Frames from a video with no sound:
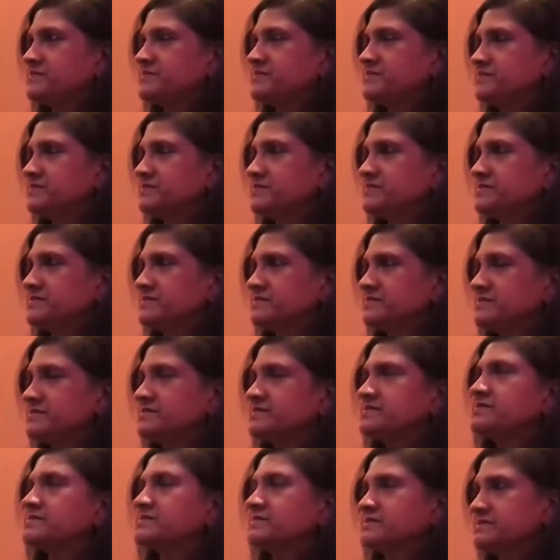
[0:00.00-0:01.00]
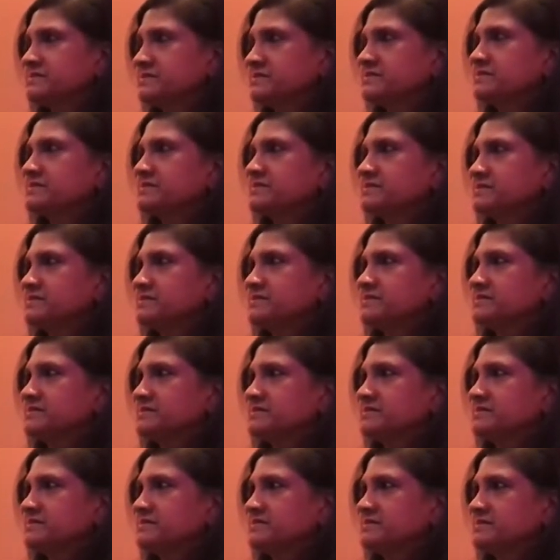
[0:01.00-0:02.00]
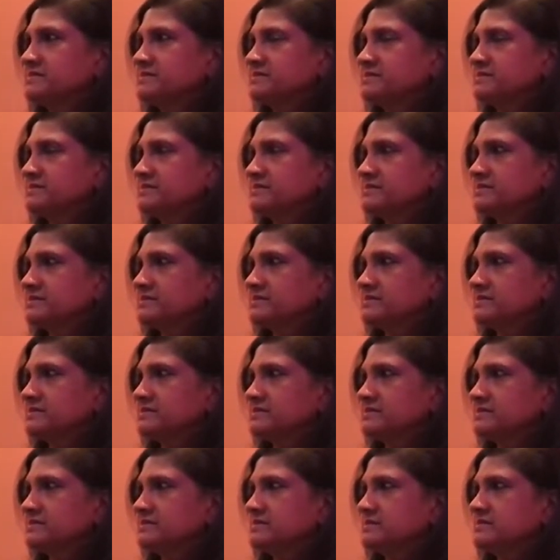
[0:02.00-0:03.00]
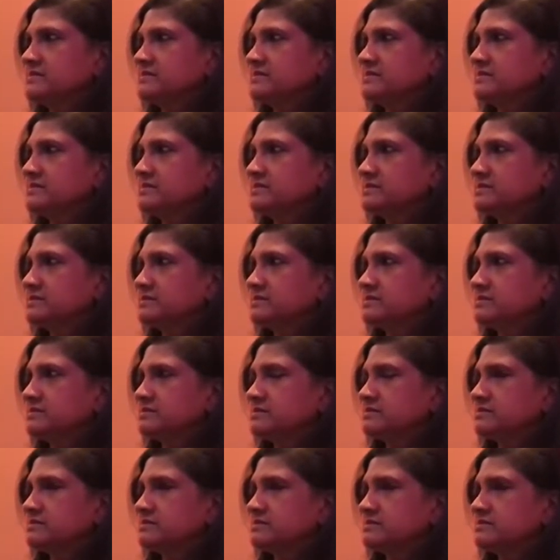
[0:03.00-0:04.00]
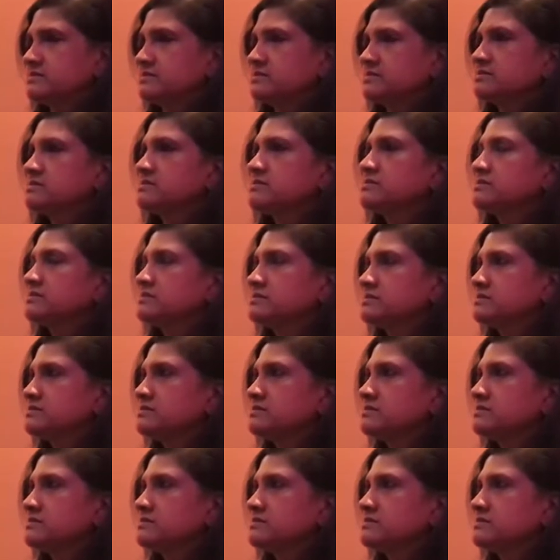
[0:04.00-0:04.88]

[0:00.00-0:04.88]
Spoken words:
No words are spoken by the person on screen.